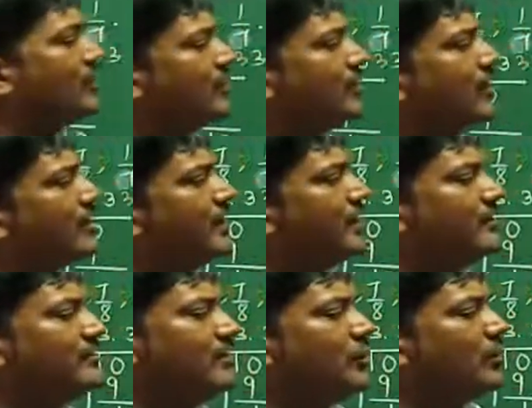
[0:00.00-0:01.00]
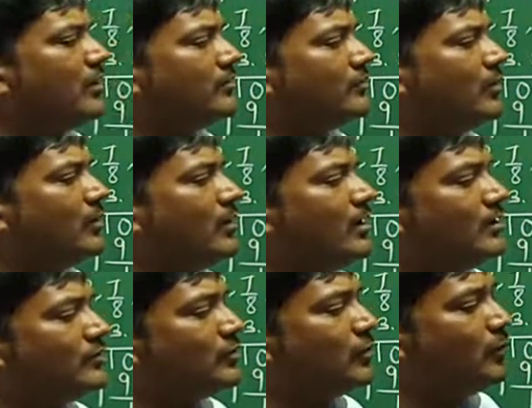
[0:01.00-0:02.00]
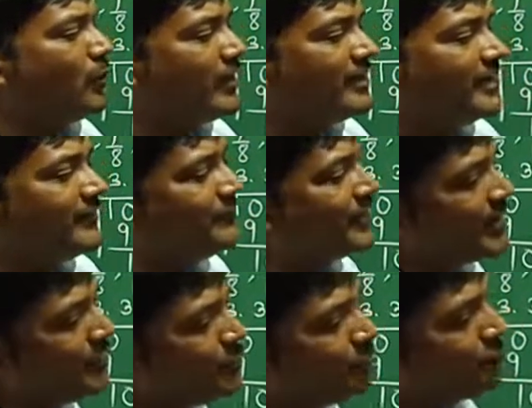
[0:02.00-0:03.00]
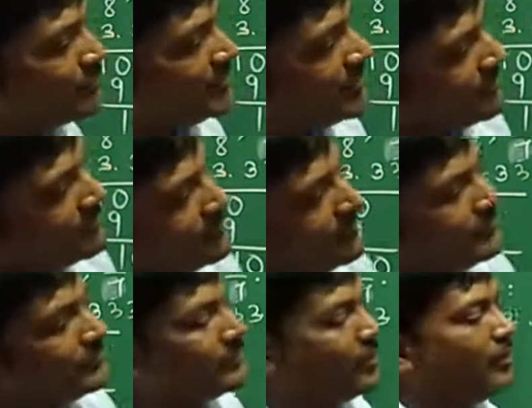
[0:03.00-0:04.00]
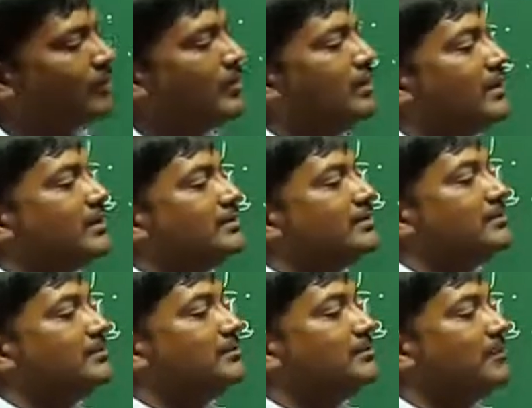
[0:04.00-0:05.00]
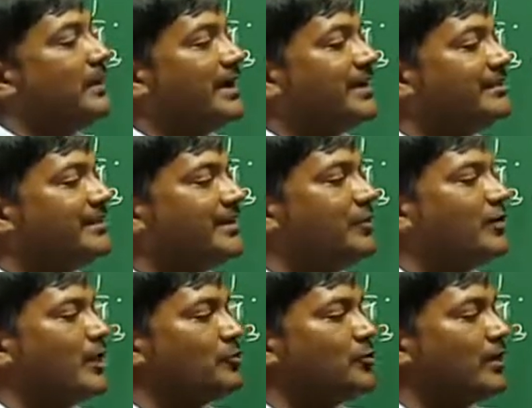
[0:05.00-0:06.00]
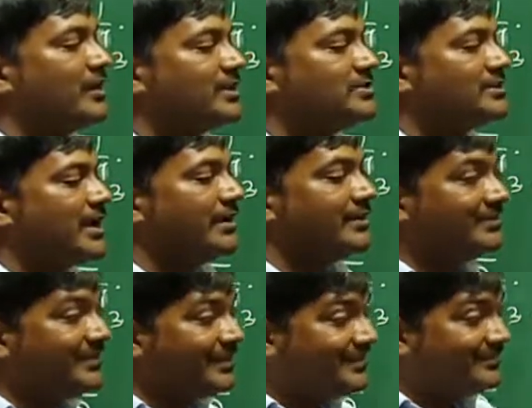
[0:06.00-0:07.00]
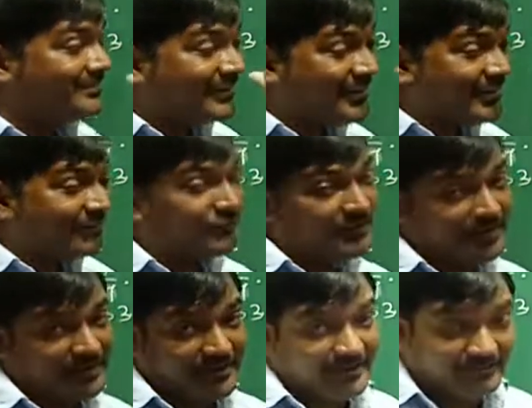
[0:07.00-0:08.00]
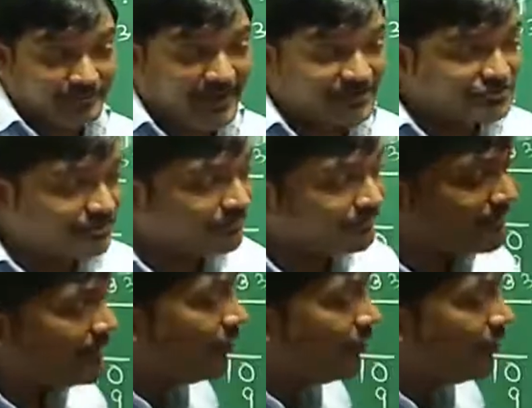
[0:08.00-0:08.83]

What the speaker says: not getting 0 also. So what we can do for this? So main thing you have to understand in these 3 different expansions.